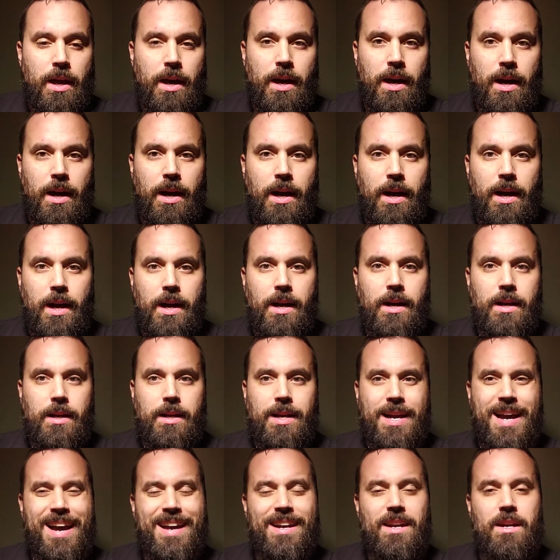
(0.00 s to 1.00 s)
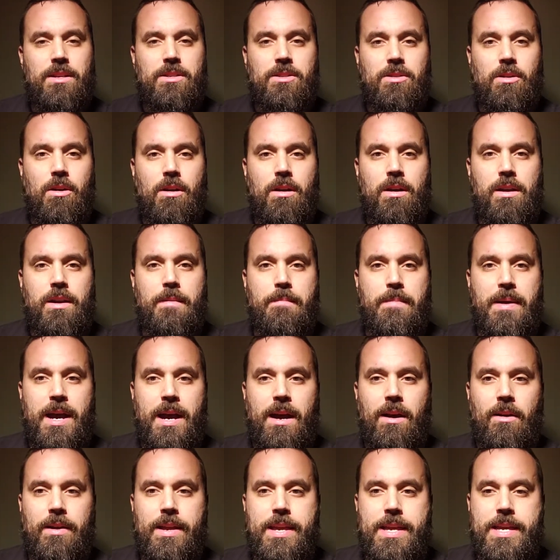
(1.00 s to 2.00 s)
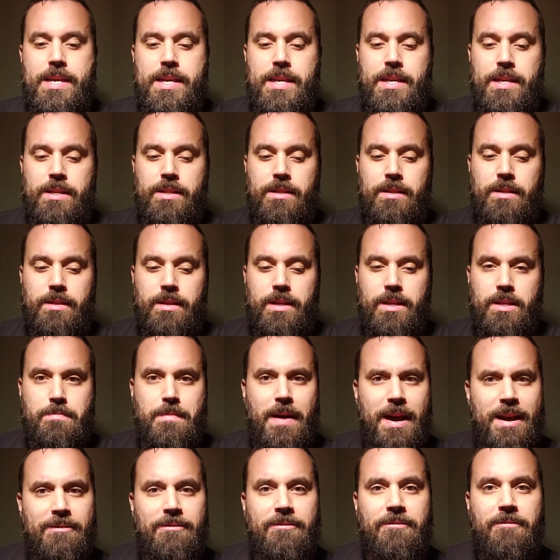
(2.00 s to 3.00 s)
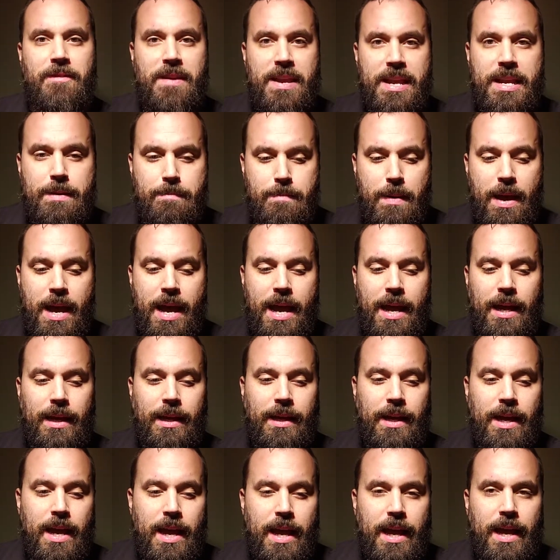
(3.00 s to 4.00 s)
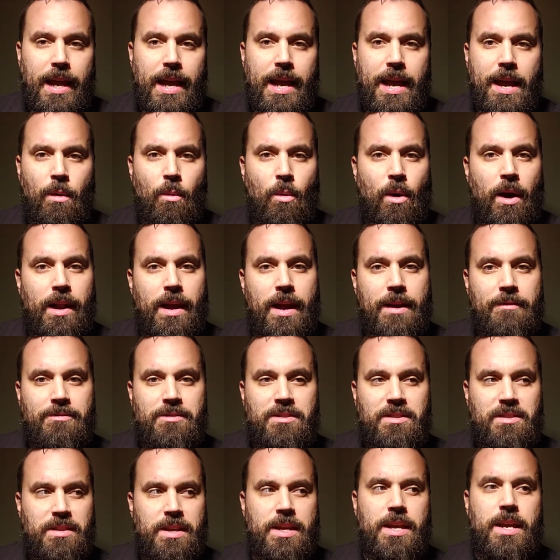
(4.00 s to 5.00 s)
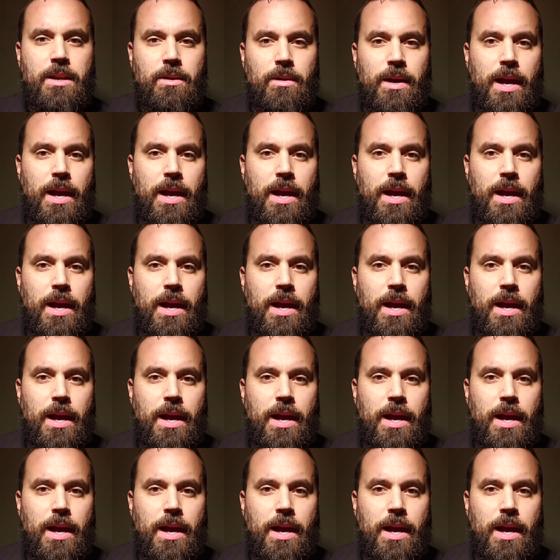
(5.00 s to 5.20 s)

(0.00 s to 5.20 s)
to talk about is my feedback and what I've seen,